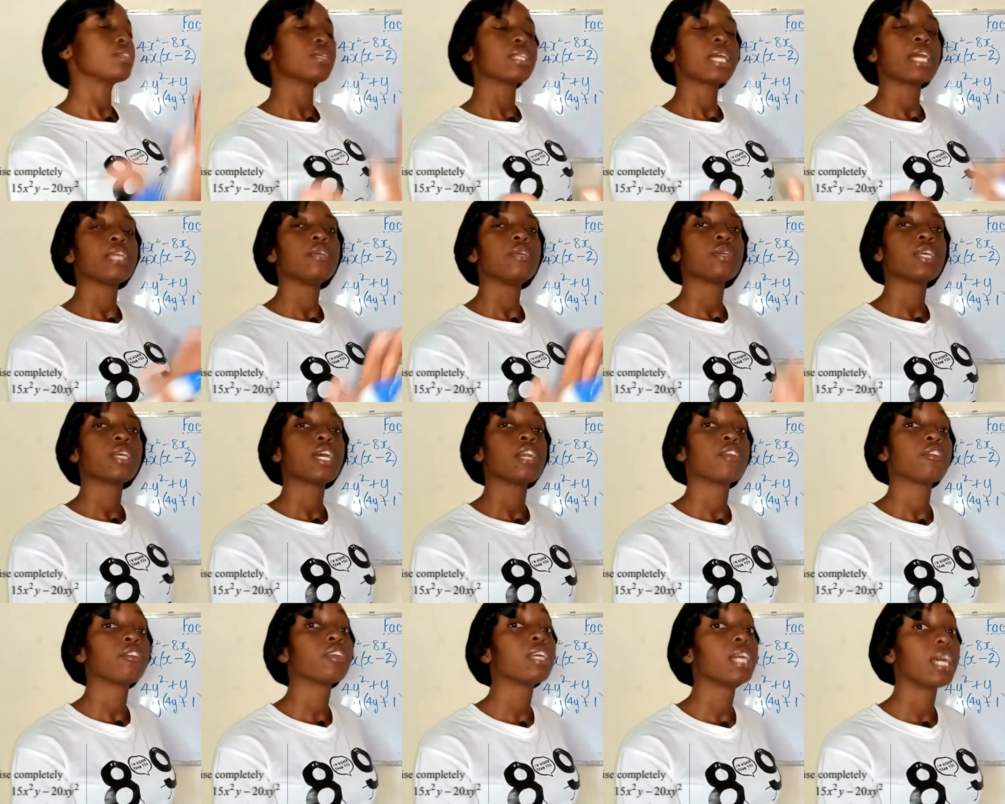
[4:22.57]
that you can
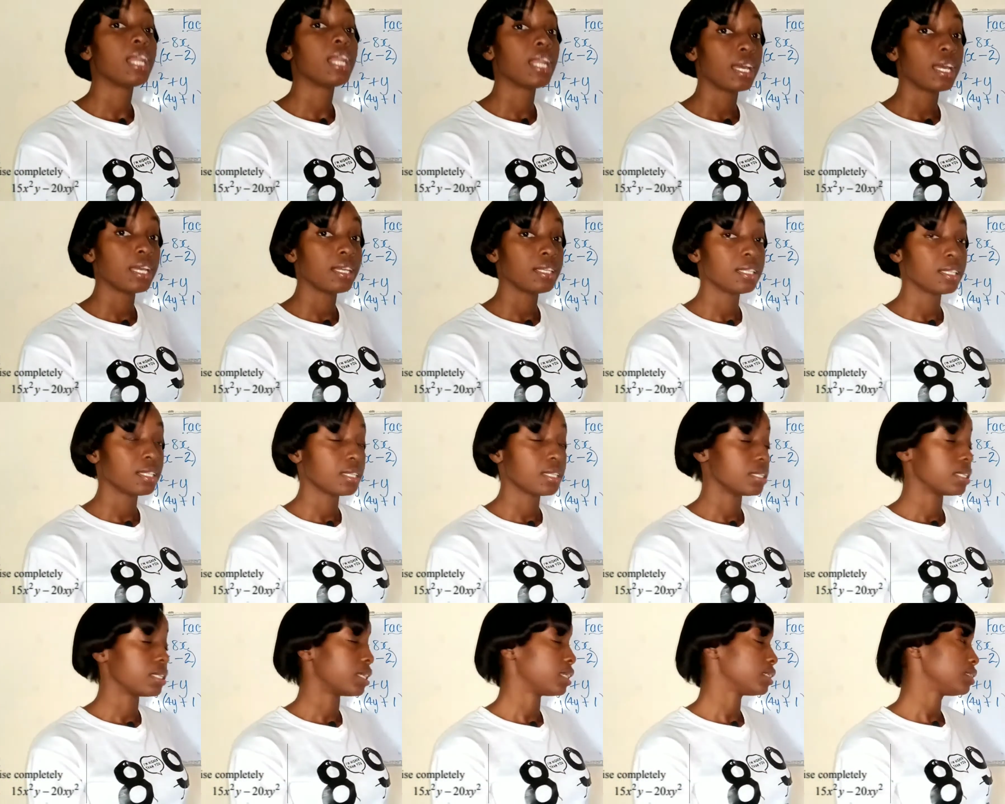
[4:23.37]
realize
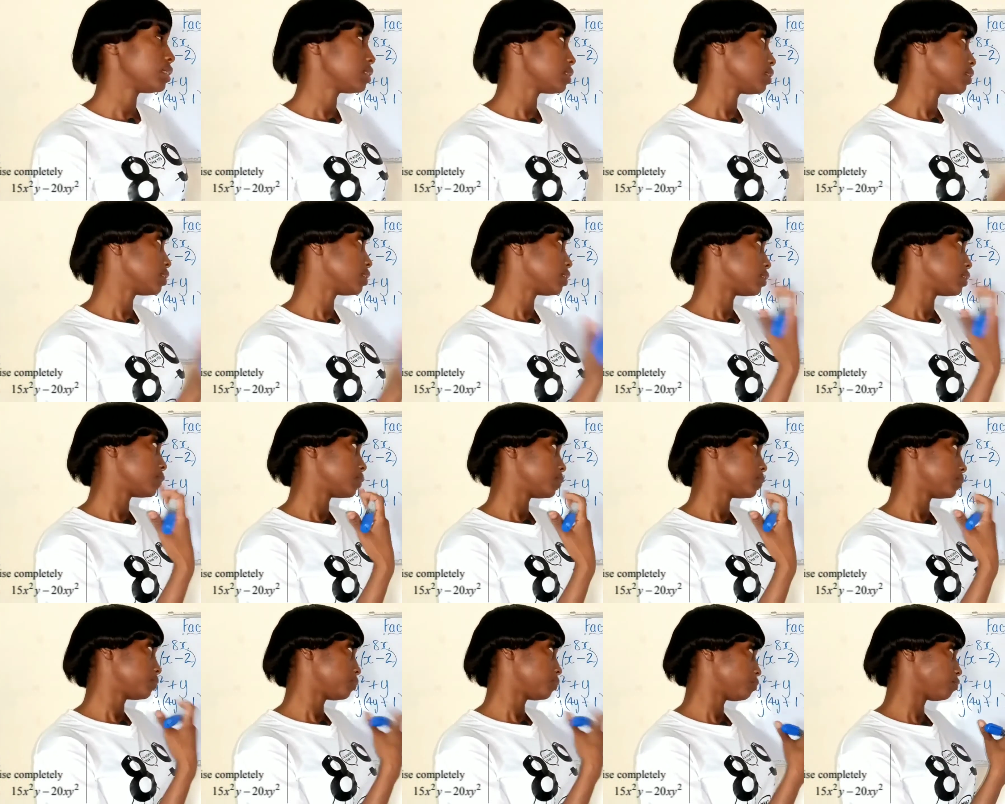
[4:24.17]
that
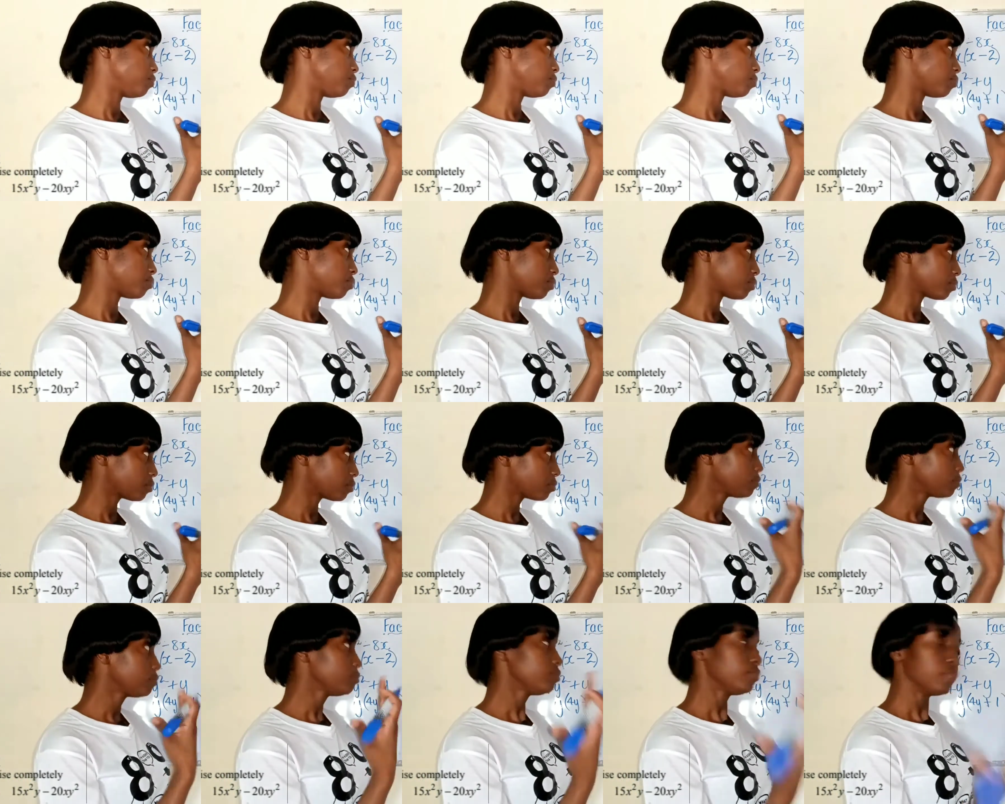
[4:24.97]
are
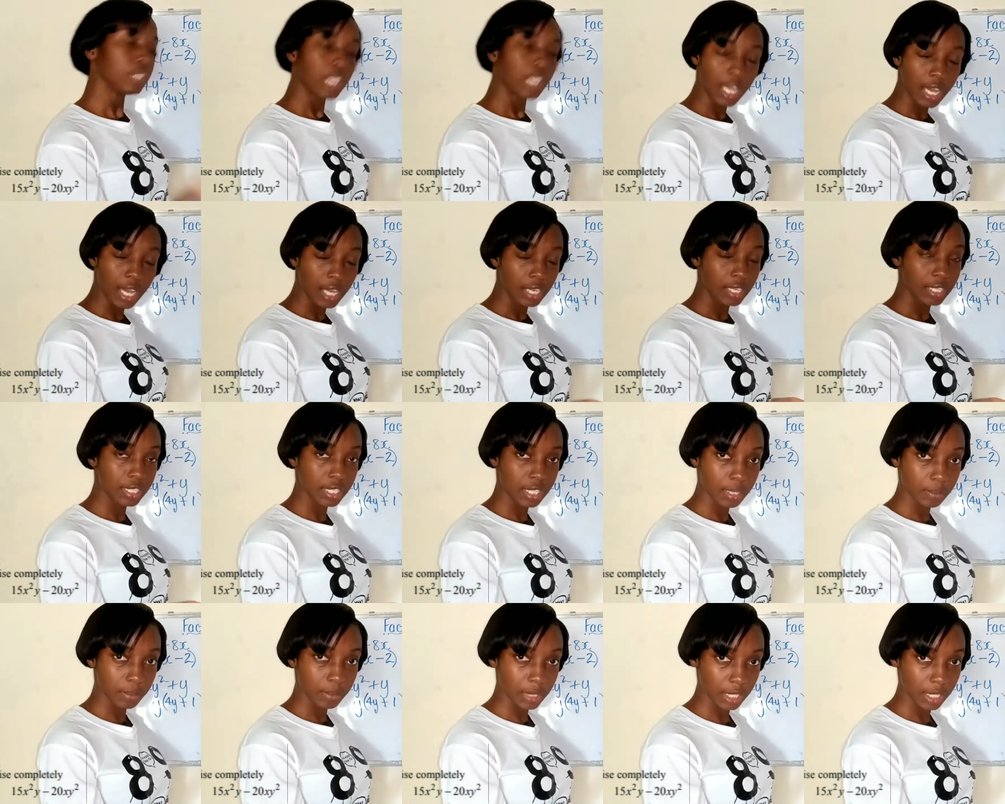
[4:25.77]
the
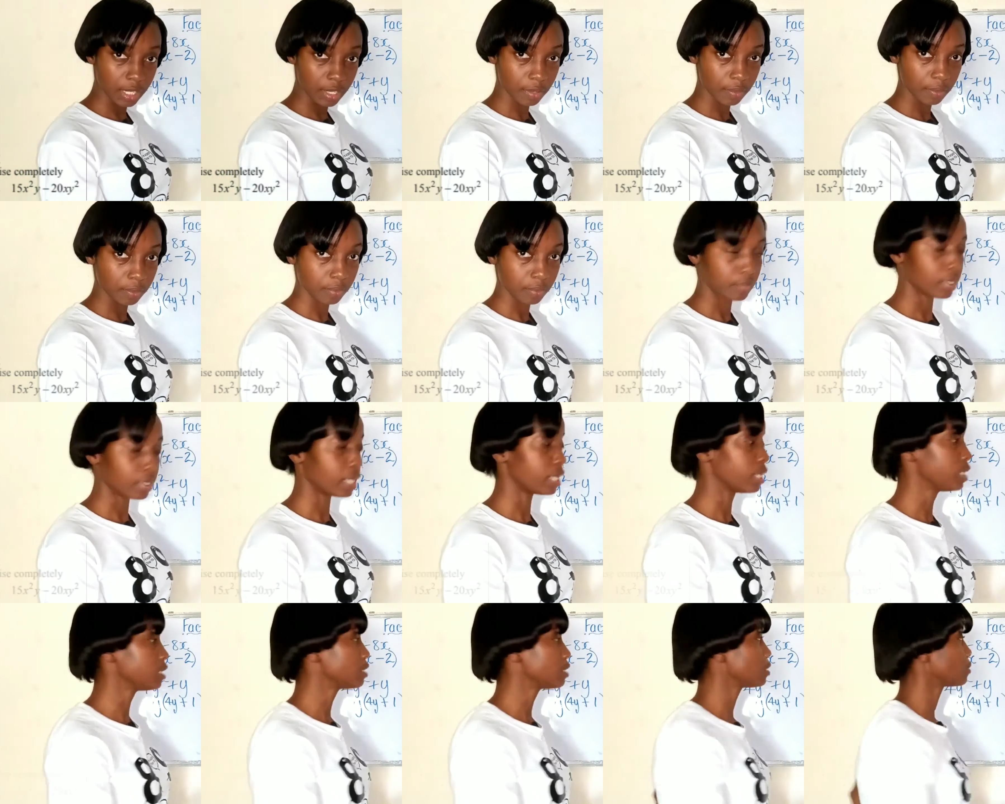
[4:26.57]
same thing,
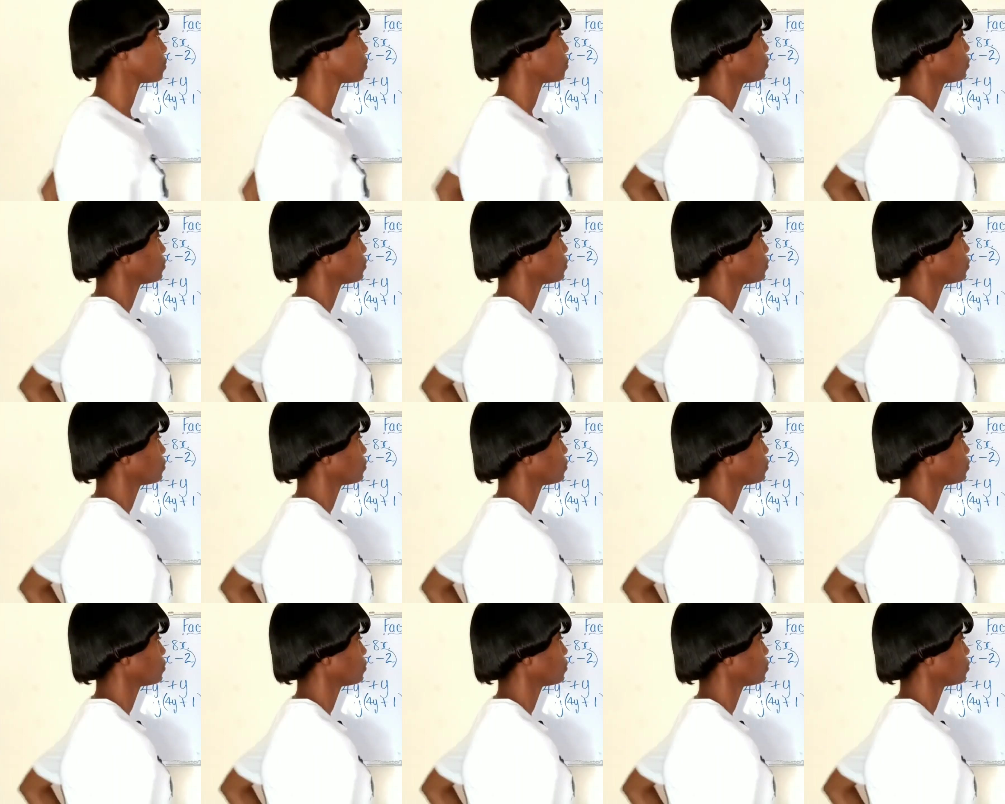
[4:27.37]
right?